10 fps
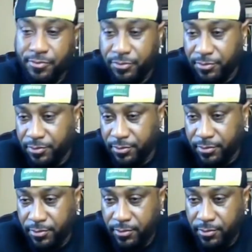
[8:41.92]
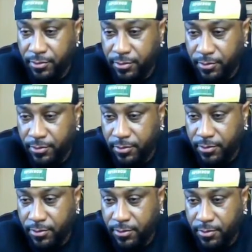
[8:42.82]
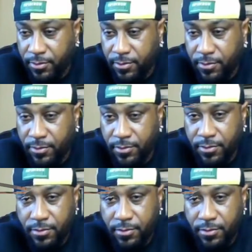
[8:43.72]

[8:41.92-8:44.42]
Nobody speaks.